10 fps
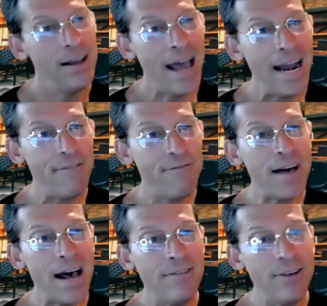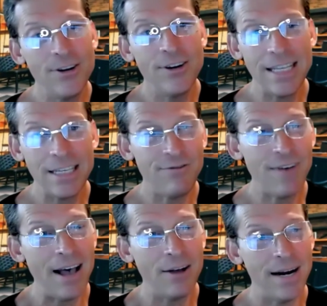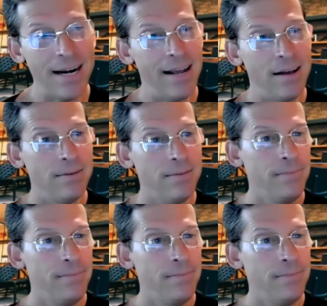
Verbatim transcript: I'd have 500 of these filed right now.